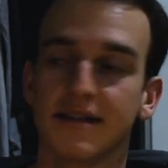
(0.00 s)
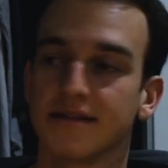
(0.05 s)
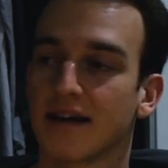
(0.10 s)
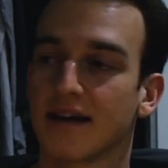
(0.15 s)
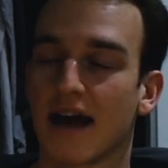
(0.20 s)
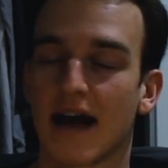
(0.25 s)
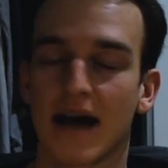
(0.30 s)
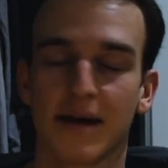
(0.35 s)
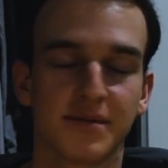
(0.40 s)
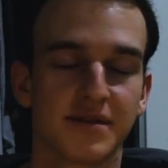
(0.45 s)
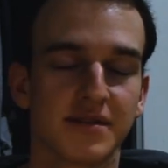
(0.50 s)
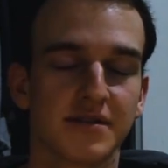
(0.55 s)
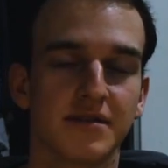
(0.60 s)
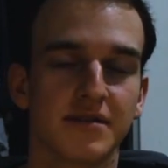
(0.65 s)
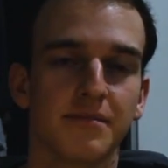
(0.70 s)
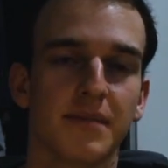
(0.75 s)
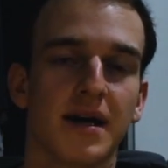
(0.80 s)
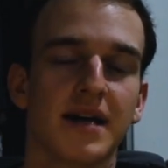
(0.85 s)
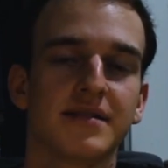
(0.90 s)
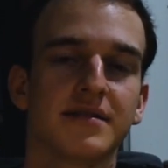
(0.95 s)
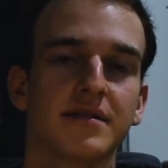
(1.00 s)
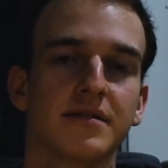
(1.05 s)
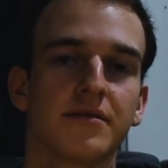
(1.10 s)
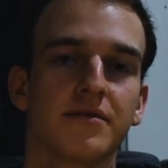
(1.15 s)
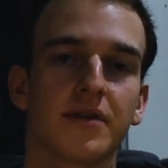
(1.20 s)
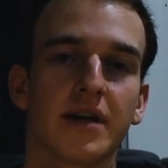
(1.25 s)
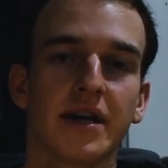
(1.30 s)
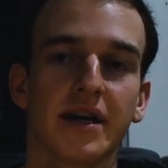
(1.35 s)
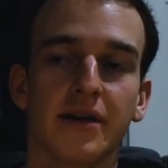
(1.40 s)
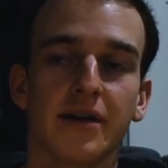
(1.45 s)
is absolutely
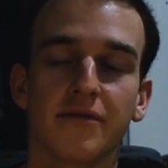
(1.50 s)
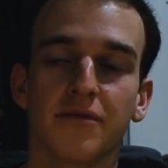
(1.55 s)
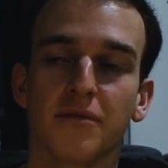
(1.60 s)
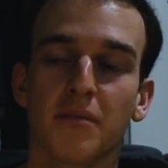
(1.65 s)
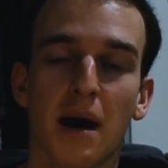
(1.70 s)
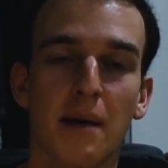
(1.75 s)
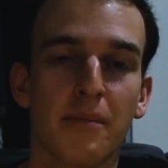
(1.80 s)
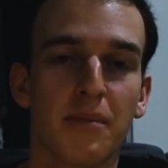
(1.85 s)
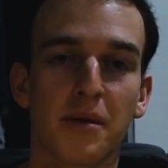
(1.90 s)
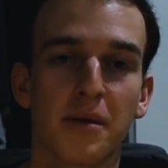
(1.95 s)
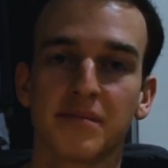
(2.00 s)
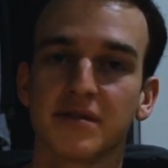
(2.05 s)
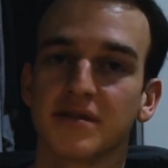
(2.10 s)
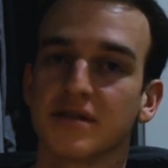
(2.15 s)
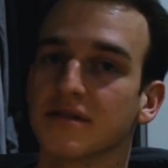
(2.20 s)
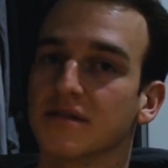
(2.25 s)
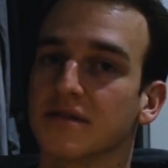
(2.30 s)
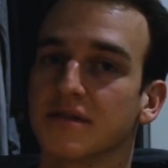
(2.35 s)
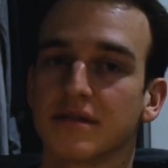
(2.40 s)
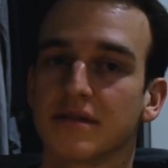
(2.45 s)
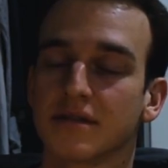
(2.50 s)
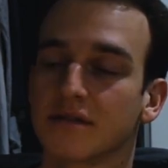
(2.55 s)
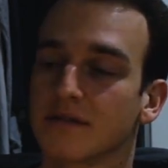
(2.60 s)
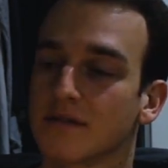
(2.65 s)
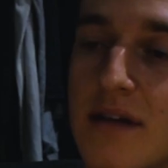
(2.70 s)
massive, and for my purposes,